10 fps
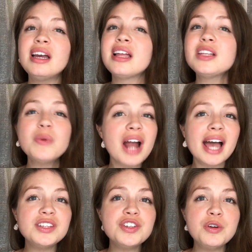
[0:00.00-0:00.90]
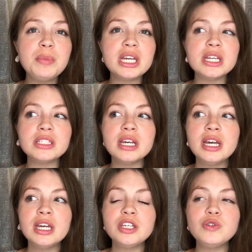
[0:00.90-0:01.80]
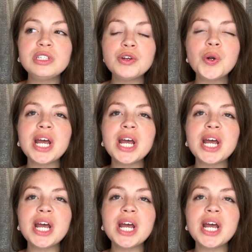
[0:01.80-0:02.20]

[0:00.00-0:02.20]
That's what I do because you still don't